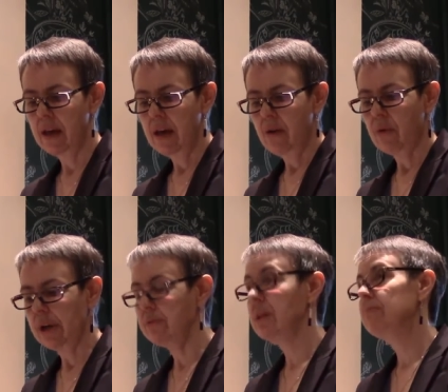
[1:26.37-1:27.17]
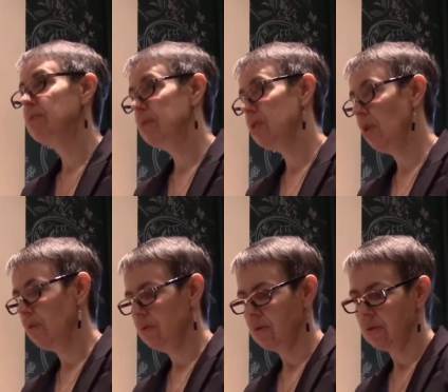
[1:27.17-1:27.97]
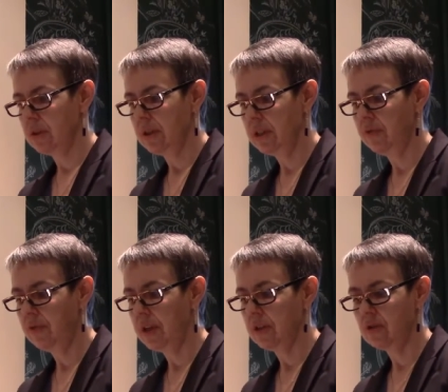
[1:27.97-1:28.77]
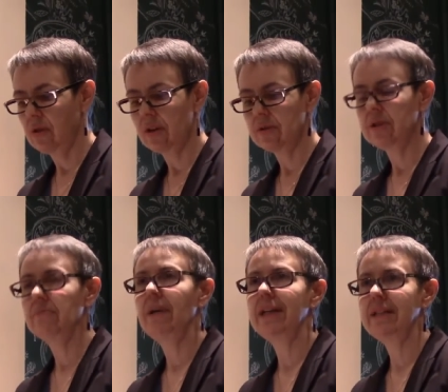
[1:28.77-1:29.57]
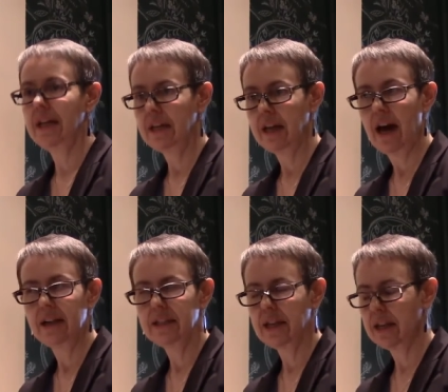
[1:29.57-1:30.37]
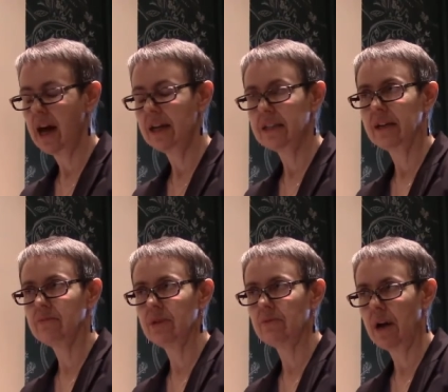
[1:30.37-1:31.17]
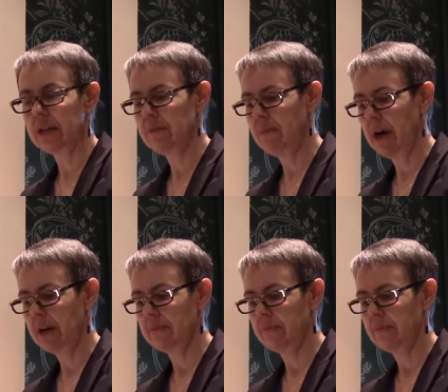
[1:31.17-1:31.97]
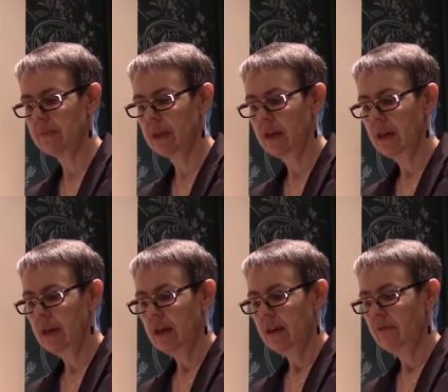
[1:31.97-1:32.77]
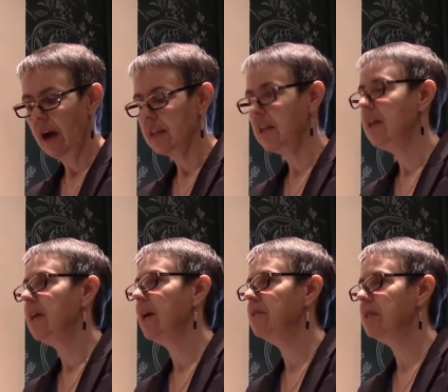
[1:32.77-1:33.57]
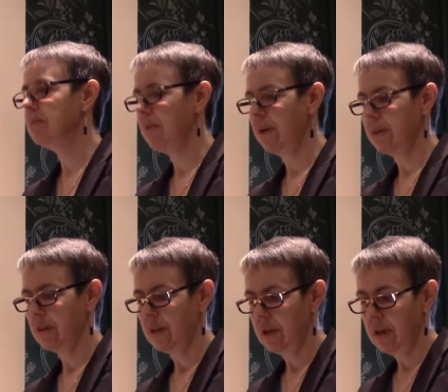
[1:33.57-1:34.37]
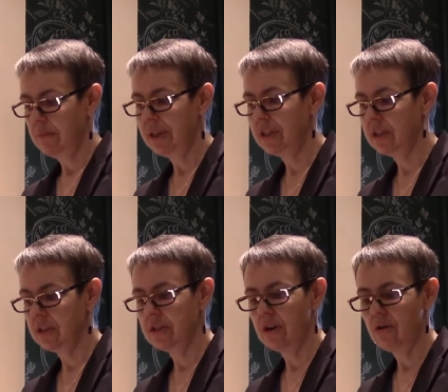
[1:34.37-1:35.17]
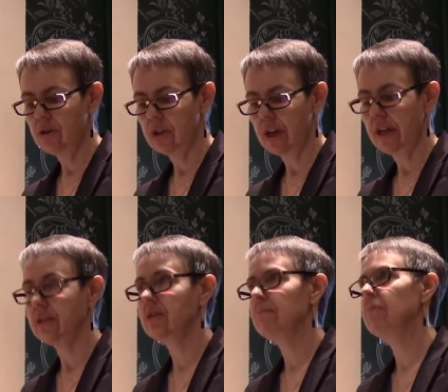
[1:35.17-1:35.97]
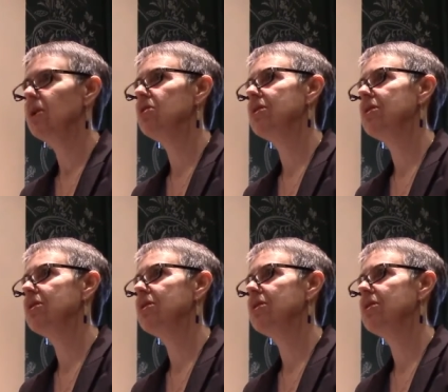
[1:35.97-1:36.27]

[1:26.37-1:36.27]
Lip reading: When he was up to his shoulders, his feet struggled to maintain contact with the rocky bottom. Finally, he held his breath, pinched his nose shut, and submerged